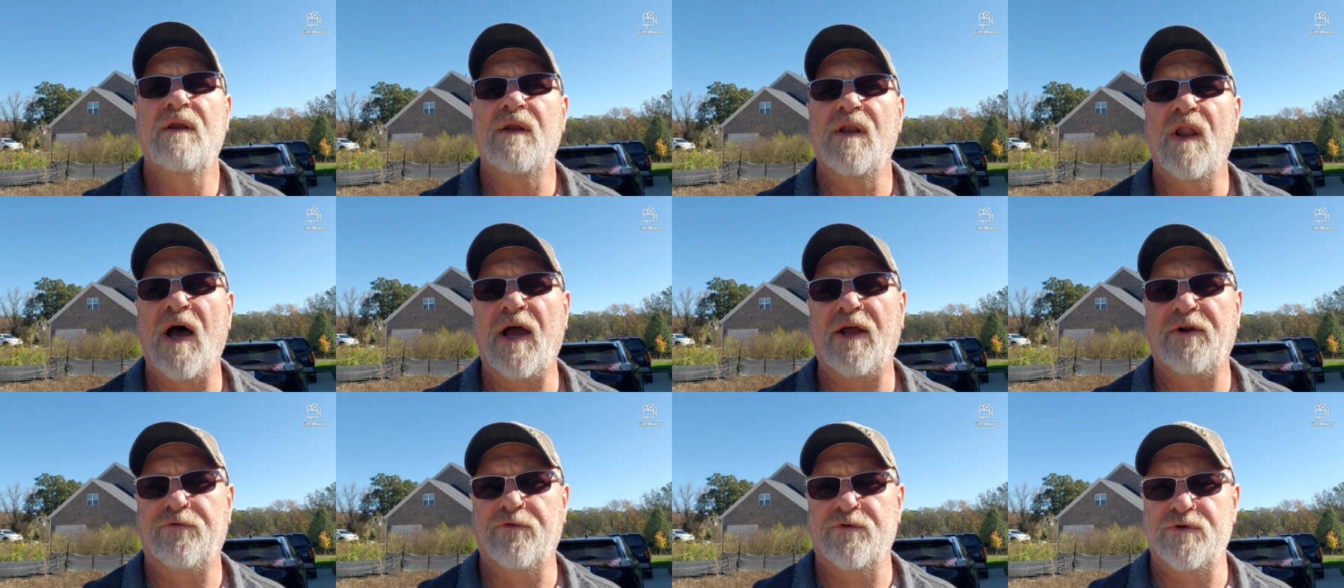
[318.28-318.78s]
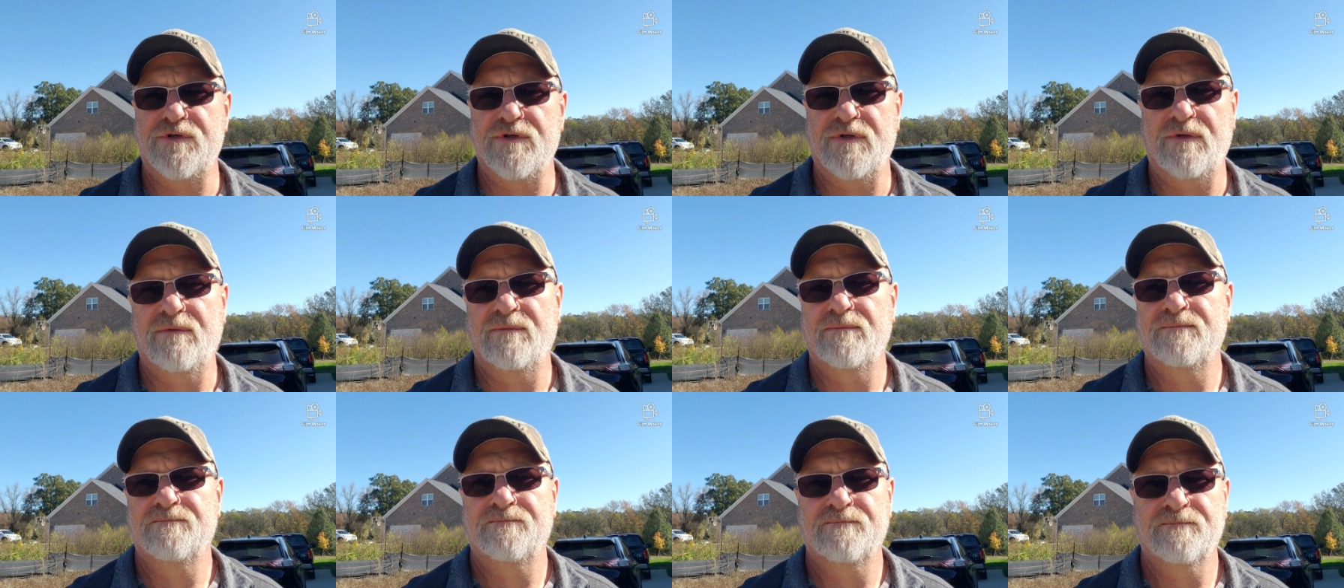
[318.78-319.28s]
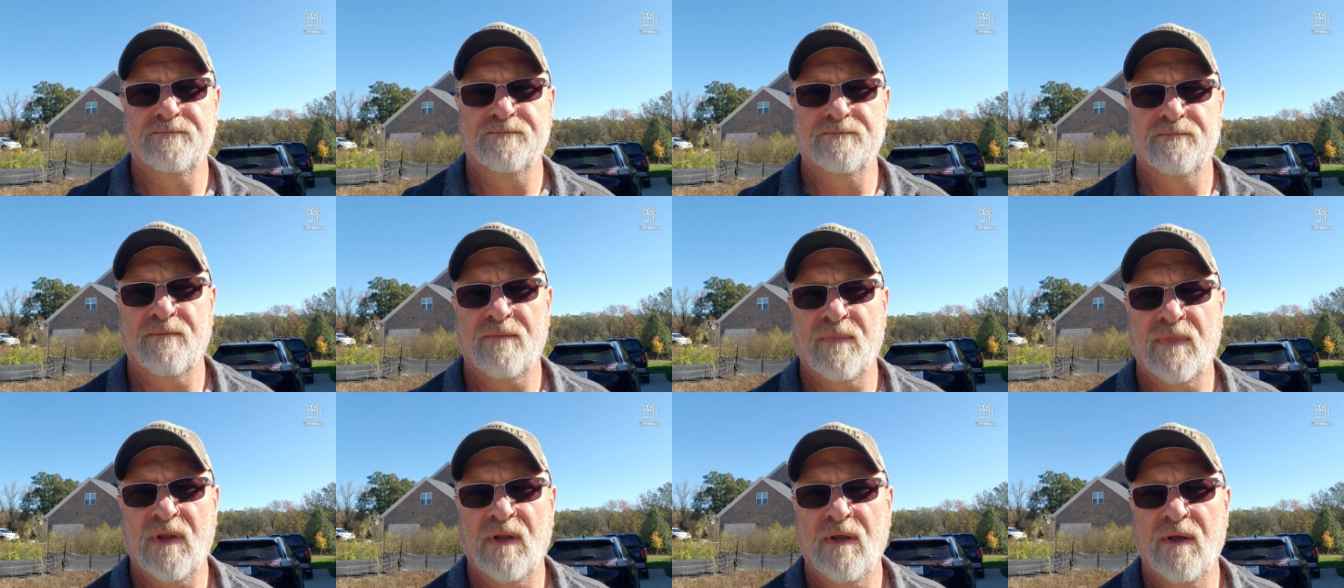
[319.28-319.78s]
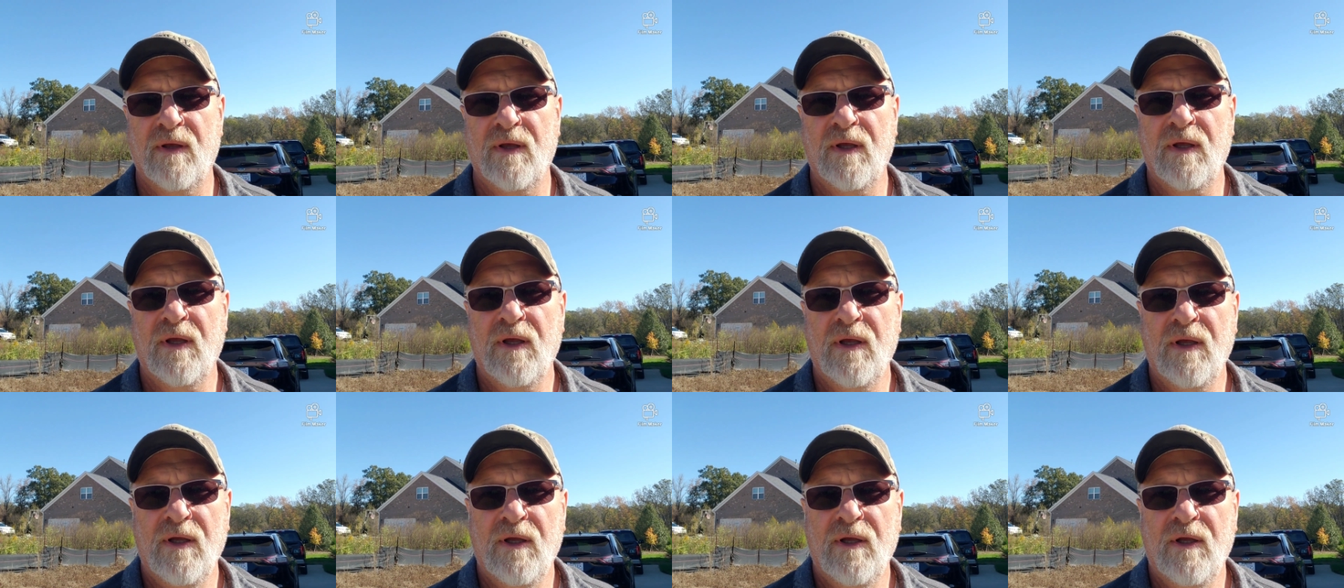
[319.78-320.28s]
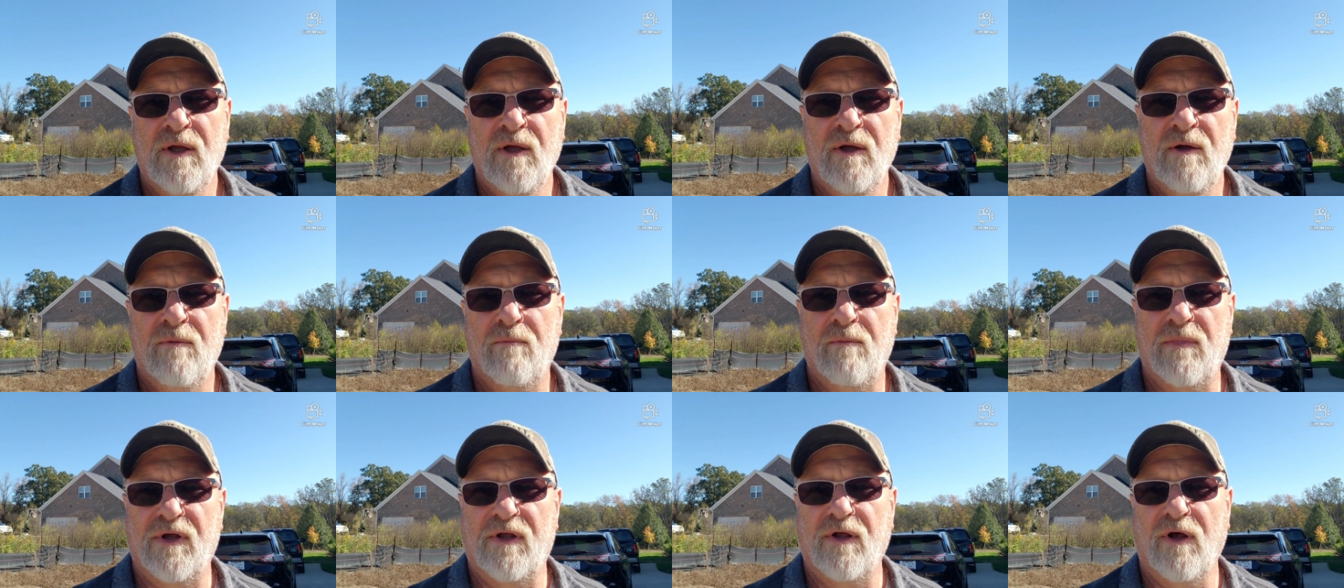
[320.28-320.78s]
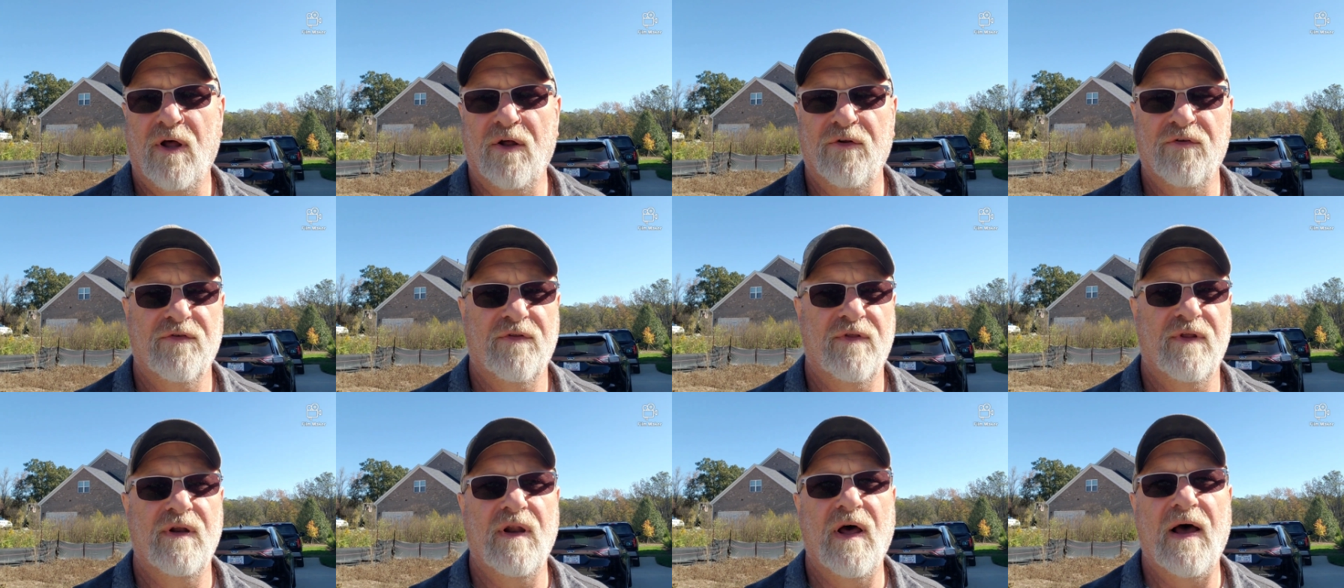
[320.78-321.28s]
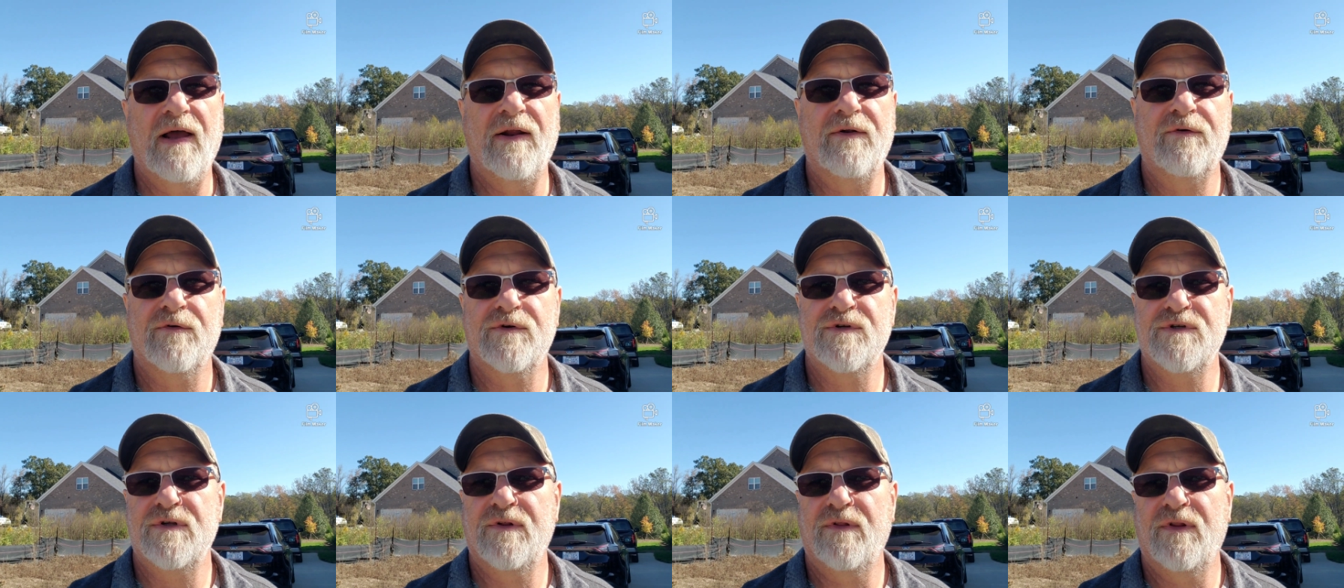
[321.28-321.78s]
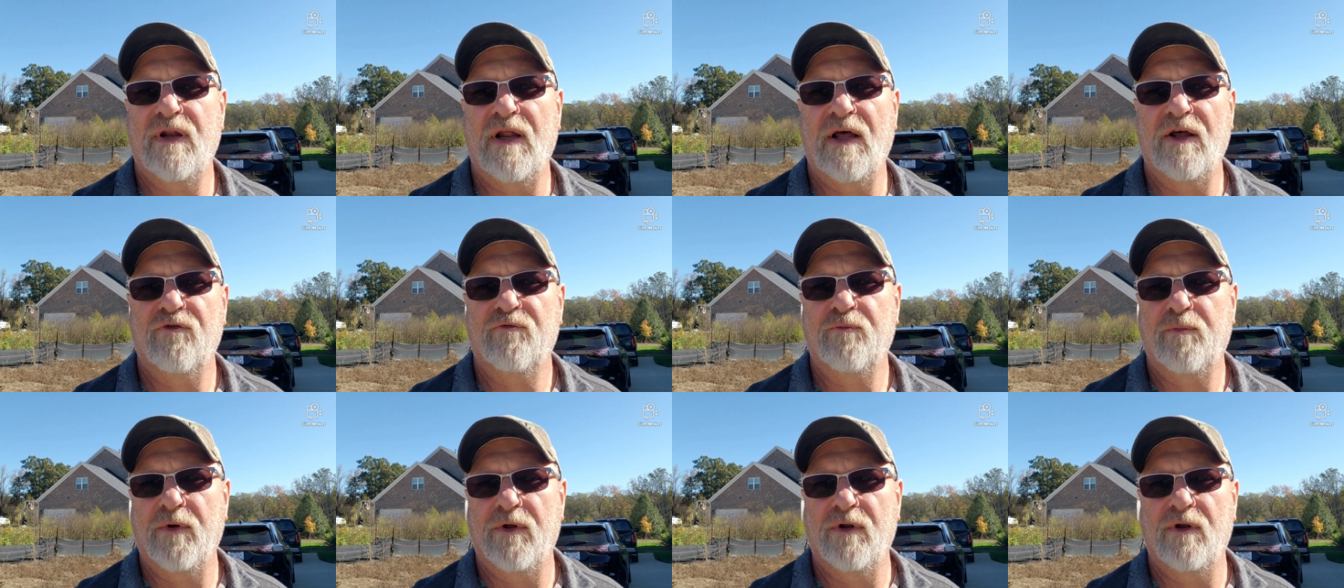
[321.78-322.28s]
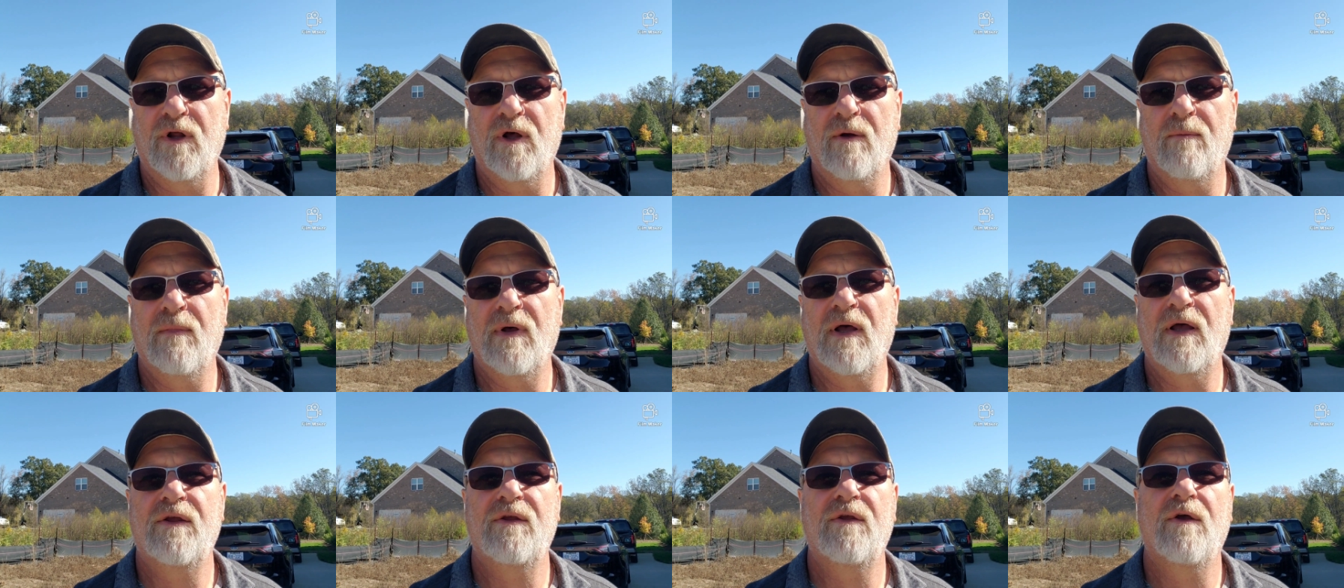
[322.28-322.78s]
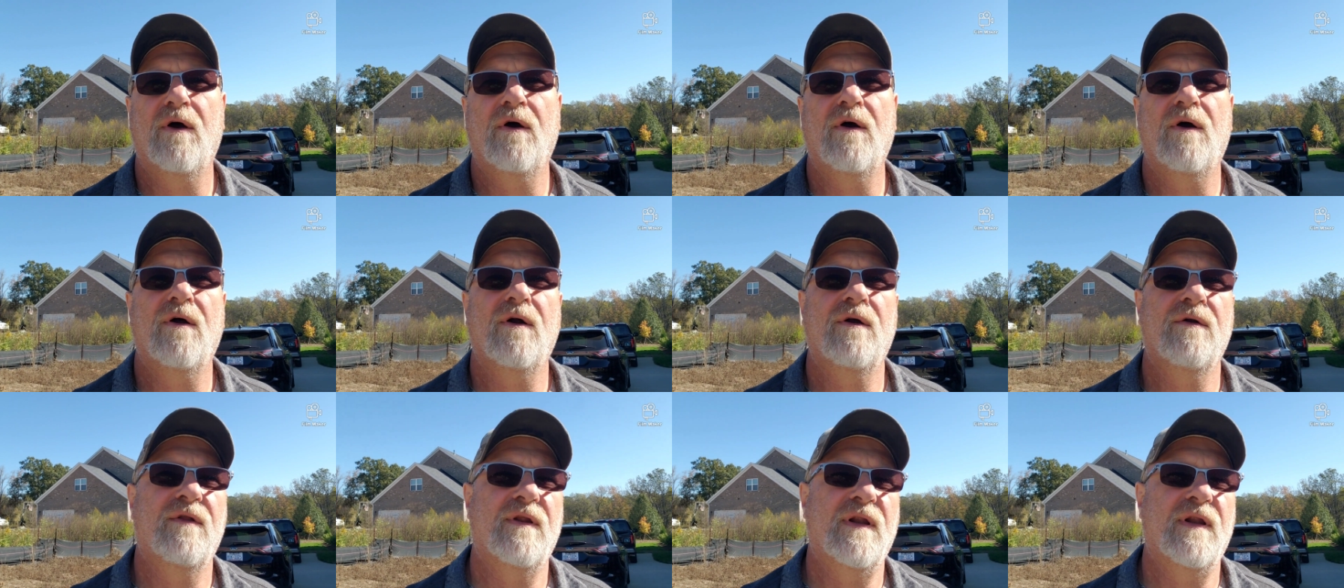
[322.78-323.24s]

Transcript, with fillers: Nitrogen. Because of the nitrogen that I was putting on my yard,